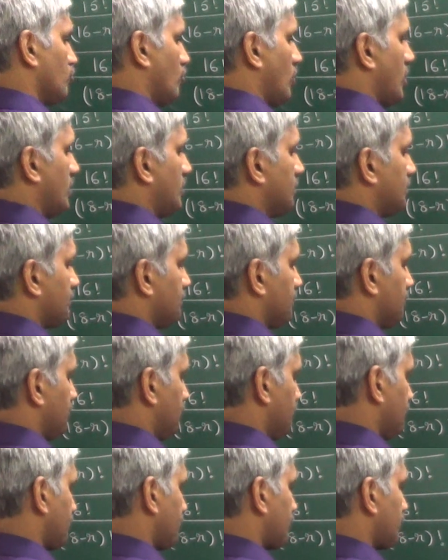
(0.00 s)
1,
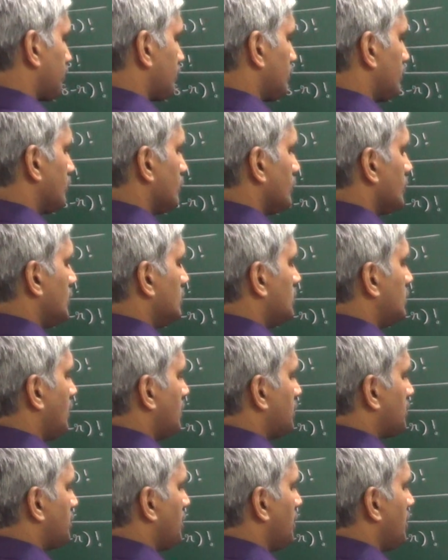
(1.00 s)

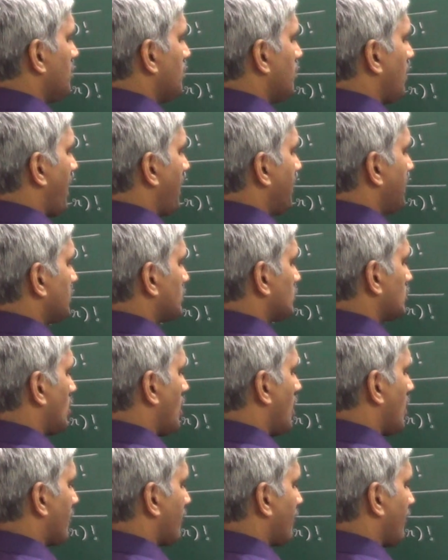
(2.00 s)
16 minus
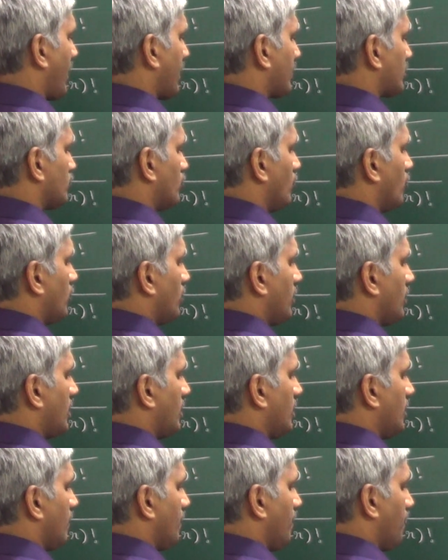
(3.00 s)
r
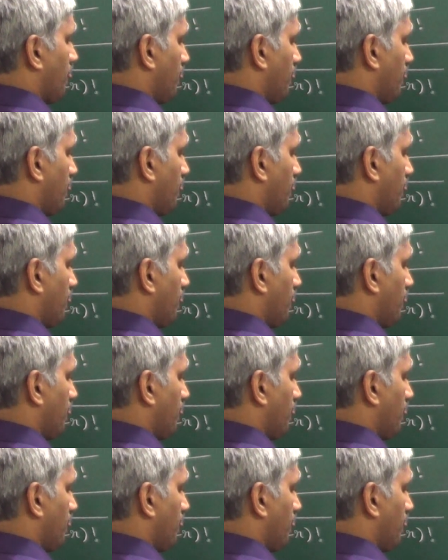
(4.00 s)
factorial